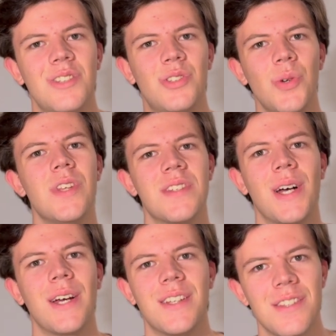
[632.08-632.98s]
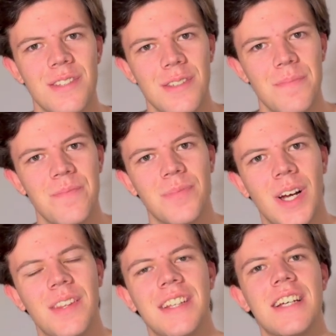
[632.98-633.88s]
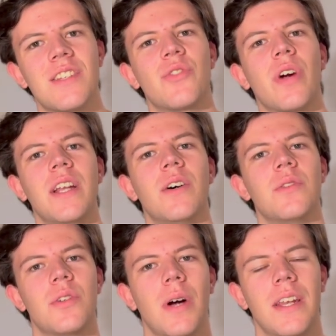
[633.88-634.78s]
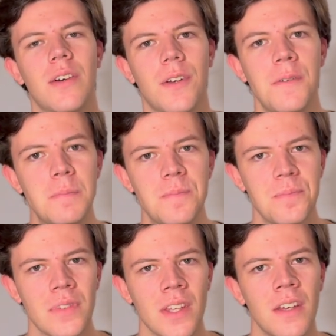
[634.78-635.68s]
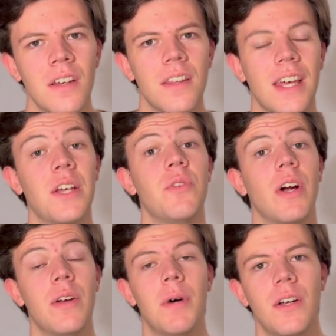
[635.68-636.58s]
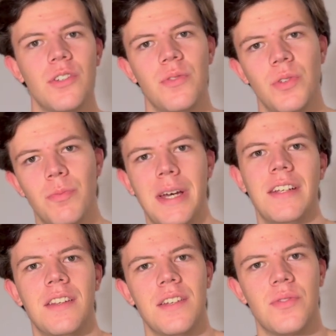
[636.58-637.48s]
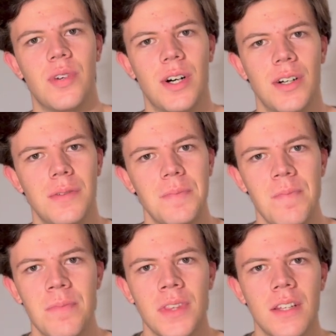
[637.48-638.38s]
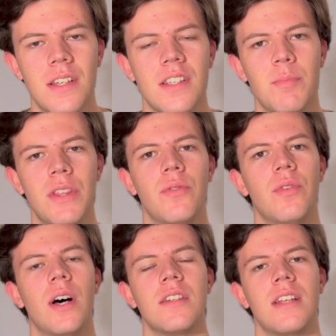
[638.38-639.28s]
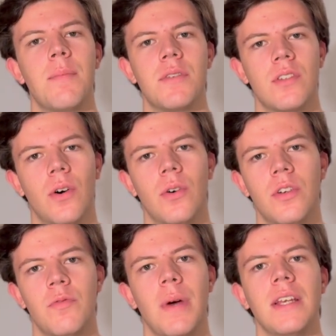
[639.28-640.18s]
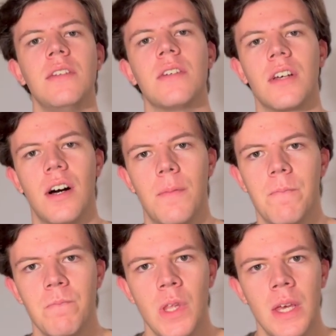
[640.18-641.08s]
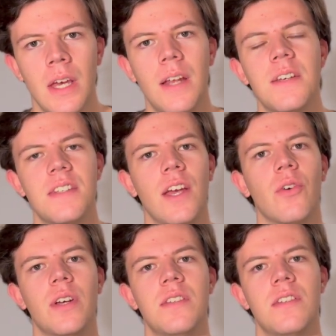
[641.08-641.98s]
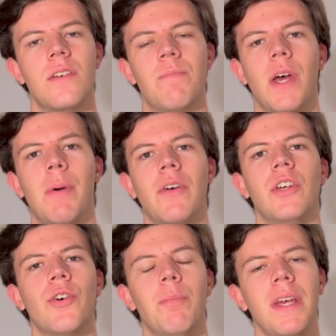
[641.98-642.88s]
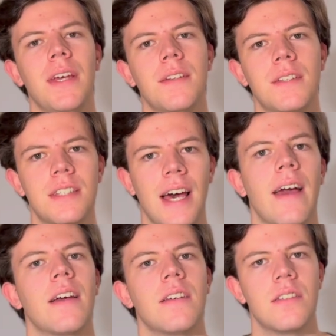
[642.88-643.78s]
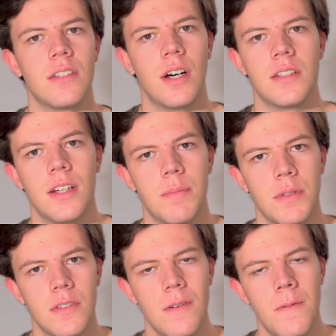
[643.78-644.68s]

Do the science. I think that's a great note to end on. Thank you very much if you've made it this far. This has been the first episode of many to come in a series about European tech startups.